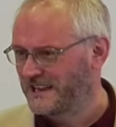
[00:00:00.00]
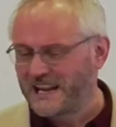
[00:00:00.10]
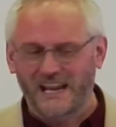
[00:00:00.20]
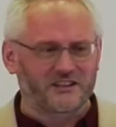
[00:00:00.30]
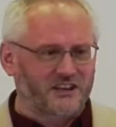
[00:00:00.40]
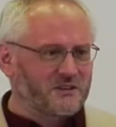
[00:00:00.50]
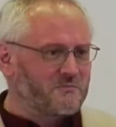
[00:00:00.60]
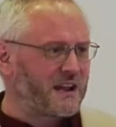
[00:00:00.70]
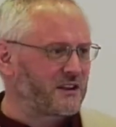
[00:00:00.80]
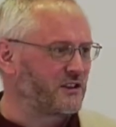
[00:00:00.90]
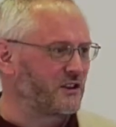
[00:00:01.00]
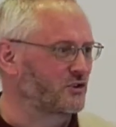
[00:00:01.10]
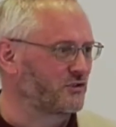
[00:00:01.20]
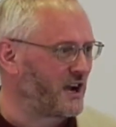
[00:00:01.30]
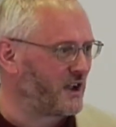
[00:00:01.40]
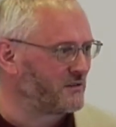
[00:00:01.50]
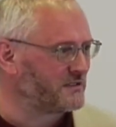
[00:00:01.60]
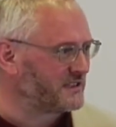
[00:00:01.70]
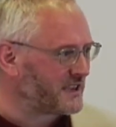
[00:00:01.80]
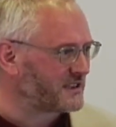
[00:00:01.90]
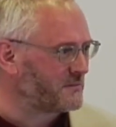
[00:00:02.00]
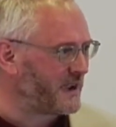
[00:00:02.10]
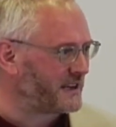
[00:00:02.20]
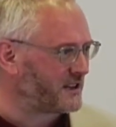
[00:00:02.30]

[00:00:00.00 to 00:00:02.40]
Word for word: It doesn't matter the trials, it doesn't matter